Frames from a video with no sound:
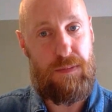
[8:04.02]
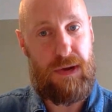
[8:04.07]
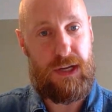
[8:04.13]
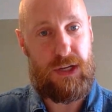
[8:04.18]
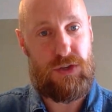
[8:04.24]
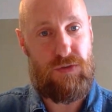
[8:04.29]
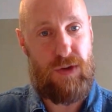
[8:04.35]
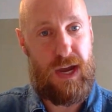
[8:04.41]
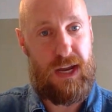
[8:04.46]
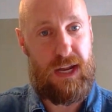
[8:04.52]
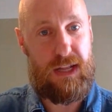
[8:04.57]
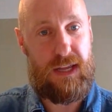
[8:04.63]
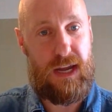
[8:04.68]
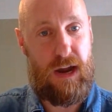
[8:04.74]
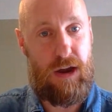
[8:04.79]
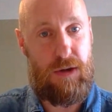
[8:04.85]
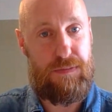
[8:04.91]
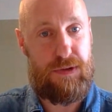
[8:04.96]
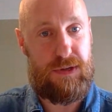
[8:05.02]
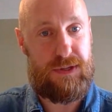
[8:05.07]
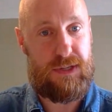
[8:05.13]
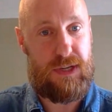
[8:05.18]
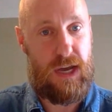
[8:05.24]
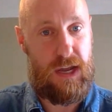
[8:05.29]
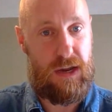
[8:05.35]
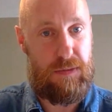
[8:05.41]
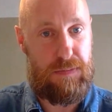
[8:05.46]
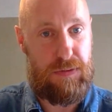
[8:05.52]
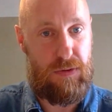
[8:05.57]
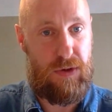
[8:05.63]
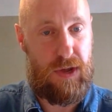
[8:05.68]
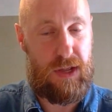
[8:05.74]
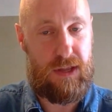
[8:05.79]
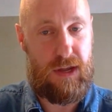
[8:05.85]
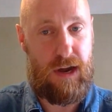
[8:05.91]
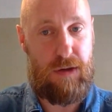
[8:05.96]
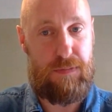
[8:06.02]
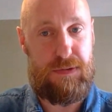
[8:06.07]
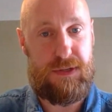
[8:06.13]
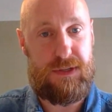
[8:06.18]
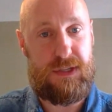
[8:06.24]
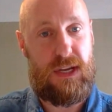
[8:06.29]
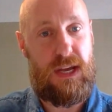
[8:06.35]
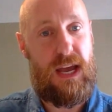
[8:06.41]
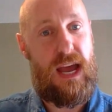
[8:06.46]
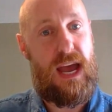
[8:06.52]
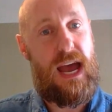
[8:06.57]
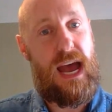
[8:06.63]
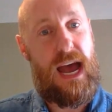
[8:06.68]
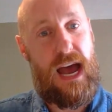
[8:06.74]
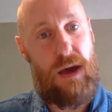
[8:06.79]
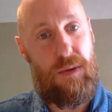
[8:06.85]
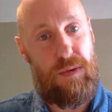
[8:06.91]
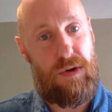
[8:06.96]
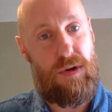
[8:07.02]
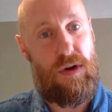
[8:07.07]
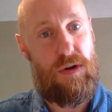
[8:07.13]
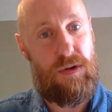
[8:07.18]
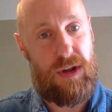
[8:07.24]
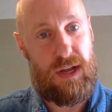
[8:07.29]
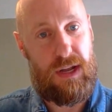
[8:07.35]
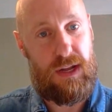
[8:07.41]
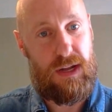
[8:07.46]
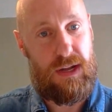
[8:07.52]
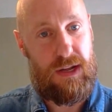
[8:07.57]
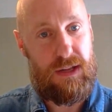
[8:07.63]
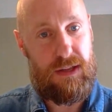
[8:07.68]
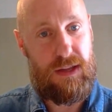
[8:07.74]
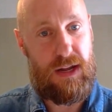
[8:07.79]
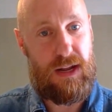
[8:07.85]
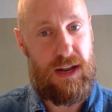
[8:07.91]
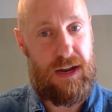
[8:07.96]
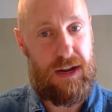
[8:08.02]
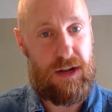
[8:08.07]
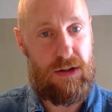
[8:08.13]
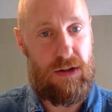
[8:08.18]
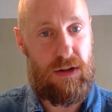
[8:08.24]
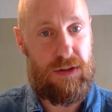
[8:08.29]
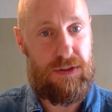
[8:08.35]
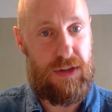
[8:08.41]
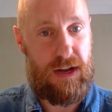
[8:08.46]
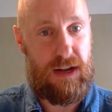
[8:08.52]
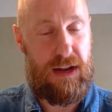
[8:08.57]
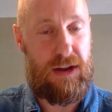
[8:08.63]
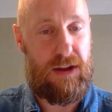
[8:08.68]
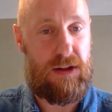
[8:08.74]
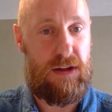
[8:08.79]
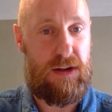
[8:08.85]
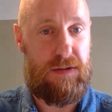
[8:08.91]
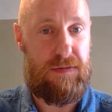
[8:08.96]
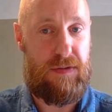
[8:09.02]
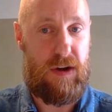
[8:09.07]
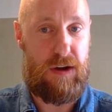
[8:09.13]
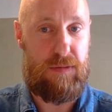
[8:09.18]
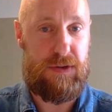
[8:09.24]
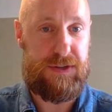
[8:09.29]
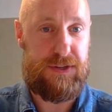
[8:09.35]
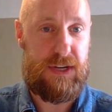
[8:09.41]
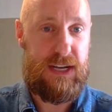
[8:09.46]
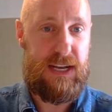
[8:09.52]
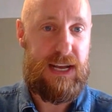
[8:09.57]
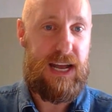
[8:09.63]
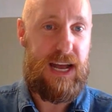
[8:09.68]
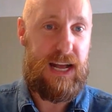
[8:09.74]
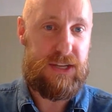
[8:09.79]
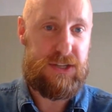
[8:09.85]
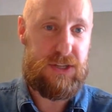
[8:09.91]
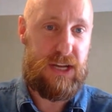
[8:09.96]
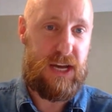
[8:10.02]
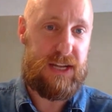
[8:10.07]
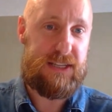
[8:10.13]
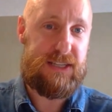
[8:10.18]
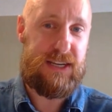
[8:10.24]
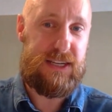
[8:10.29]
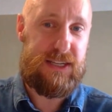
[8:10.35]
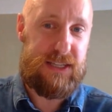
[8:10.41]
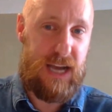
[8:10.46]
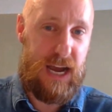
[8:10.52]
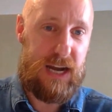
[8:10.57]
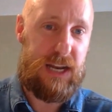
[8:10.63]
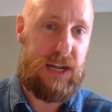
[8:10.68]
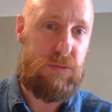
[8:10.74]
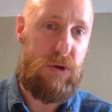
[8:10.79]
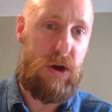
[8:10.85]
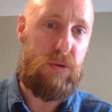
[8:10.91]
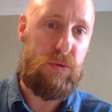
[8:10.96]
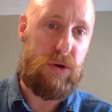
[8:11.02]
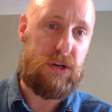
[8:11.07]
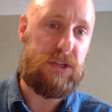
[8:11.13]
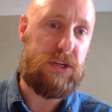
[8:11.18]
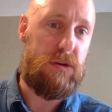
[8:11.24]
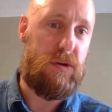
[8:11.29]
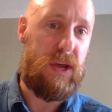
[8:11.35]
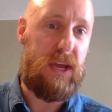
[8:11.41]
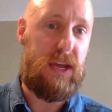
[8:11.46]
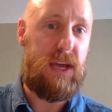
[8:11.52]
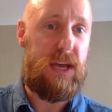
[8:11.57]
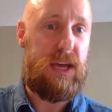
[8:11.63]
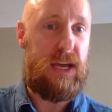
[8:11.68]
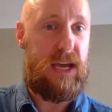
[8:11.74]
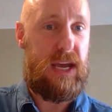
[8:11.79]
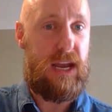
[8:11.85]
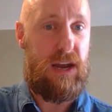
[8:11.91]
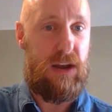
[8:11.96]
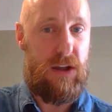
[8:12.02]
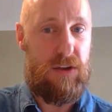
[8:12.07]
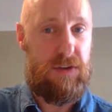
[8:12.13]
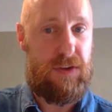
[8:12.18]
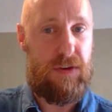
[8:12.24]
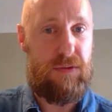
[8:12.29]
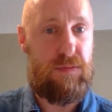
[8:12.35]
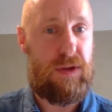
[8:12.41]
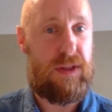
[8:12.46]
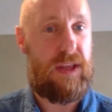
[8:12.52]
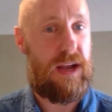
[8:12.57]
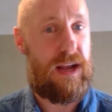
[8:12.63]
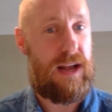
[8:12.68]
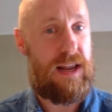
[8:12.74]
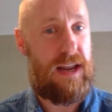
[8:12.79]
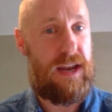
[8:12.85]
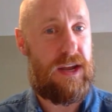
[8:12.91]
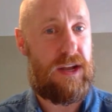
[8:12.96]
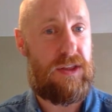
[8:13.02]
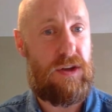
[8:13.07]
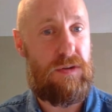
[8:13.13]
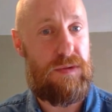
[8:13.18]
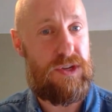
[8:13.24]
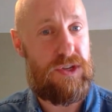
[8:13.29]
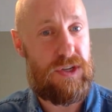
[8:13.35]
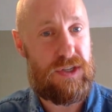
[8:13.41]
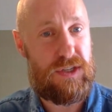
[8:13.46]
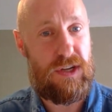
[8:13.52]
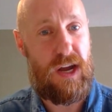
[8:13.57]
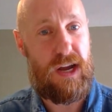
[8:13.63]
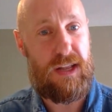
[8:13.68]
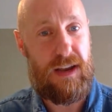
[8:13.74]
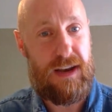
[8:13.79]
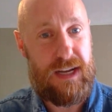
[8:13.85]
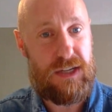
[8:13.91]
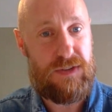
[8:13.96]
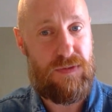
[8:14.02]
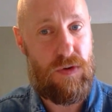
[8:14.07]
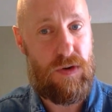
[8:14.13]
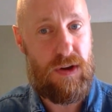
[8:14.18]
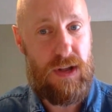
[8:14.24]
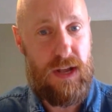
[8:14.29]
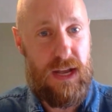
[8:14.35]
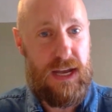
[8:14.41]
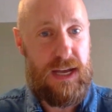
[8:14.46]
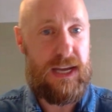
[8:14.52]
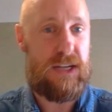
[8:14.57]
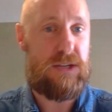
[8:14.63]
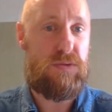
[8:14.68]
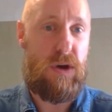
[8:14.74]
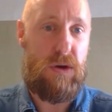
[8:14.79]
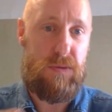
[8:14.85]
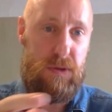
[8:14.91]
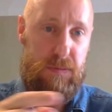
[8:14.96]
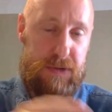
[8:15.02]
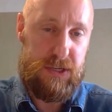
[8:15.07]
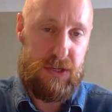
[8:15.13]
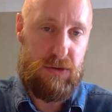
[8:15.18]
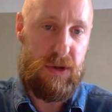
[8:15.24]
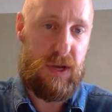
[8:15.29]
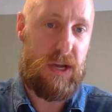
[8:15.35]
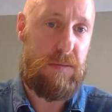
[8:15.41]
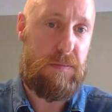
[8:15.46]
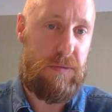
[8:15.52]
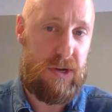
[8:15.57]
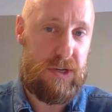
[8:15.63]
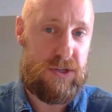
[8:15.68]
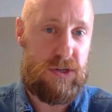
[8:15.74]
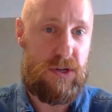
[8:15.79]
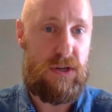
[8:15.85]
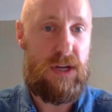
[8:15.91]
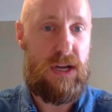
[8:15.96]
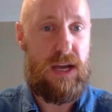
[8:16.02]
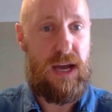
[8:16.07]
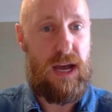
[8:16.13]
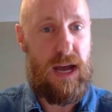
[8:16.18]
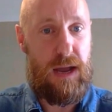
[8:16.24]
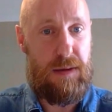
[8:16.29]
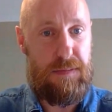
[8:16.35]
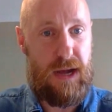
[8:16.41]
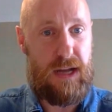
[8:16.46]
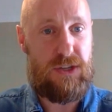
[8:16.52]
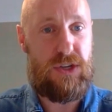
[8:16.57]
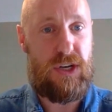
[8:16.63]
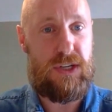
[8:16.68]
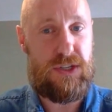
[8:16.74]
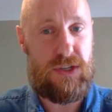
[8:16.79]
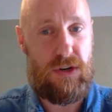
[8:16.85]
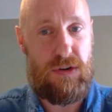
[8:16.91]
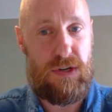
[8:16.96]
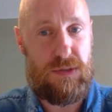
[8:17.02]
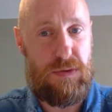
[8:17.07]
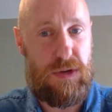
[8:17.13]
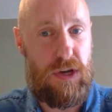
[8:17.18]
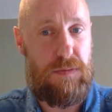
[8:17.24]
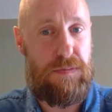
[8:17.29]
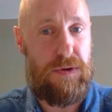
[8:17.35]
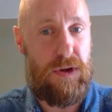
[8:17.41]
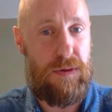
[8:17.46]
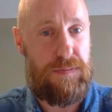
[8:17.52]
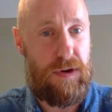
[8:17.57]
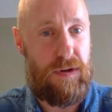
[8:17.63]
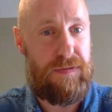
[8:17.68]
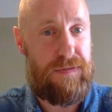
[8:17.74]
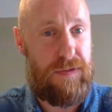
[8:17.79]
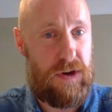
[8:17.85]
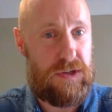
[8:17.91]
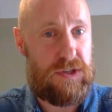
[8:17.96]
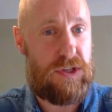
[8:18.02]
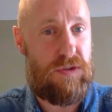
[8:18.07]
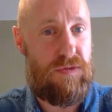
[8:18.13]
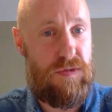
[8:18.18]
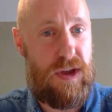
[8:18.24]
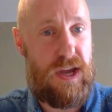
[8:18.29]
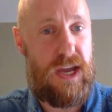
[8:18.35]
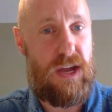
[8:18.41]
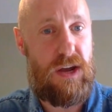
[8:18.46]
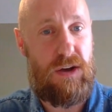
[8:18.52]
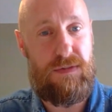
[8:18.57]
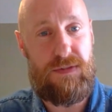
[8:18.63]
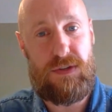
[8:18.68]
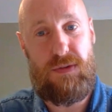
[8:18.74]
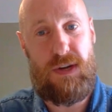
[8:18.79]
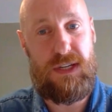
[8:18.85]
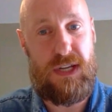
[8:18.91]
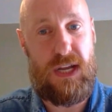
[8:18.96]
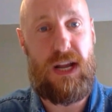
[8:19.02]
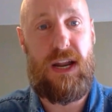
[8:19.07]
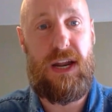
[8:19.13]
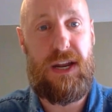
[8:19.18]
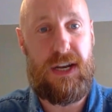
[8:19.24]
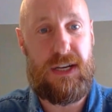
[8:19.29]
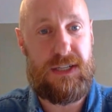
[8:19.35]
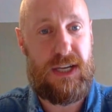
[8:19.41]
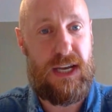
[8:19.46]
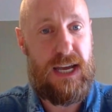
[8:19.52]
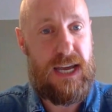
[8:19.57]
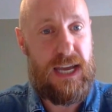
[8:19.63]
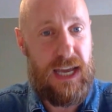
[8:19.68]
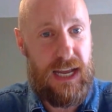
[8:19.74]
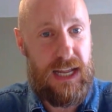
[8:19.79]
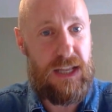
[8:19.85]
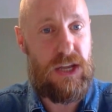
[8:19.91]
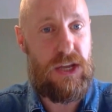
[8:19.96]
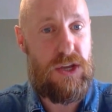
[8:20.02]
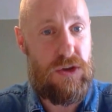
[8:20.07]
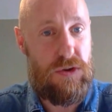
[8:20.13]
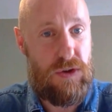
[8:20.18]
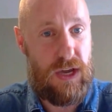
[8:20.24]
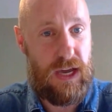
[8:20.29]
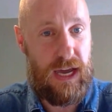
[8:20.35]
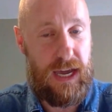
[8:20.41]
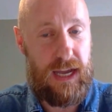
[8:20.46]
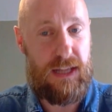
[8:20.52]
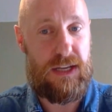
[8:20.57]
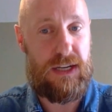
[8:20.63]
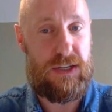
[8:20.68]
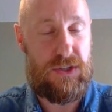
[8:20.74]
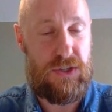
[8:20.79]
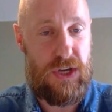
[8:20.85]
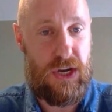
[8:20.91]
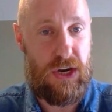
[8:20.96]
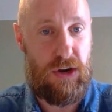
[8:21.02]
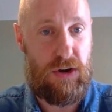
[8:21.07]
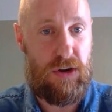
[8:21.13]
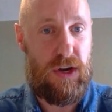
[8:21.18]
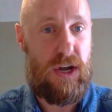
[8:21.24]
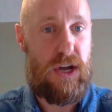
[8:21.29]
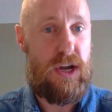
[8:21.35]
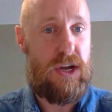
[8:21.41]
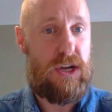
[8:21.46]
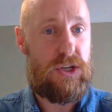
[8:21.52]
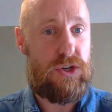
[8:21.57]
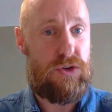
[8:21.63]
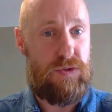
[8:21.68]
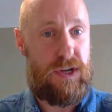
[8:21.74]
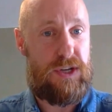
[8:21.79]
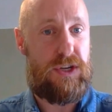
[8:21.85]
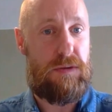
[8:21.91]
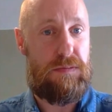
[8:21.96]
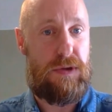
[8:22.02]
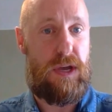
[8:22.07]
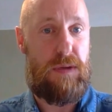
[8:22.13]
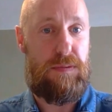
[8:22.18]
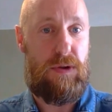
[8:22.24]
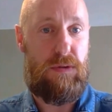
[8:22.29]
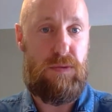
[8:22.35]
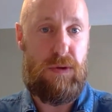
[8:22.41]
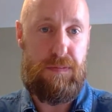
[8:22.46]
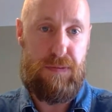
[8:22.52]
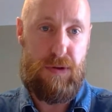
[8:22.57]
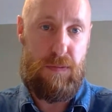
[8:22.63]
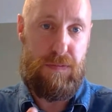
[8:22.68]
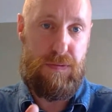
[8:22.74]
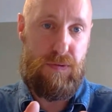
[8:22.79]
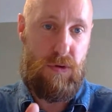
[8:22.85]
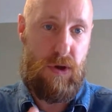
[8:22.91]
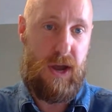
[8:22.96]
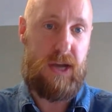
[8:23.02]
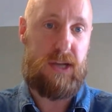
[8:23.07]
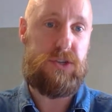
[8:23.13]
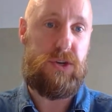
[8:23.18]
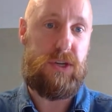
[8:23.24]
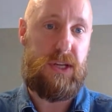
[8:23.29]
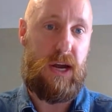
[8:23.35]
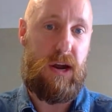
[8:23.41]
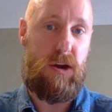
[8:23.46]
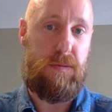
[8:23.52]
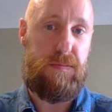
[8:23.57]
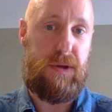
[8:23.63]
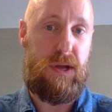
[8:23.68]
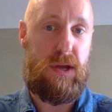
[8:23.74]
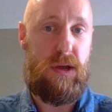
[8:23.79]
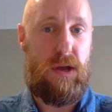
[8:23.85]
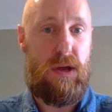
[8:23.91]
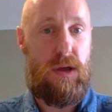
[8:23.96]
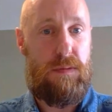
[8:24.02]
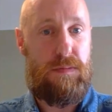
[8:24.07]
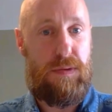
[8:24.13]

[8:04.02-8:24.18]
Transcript: by training therapists and employing therapists, and we're owning the clinical environment. And so that is exactly what we're doing in London with the clinic that we just signed the lease for. It's what we'll be doing in Bristol and Manchester as we open up our first 3 of 20 clinics in the UK this year, treating people with proprietary therapy,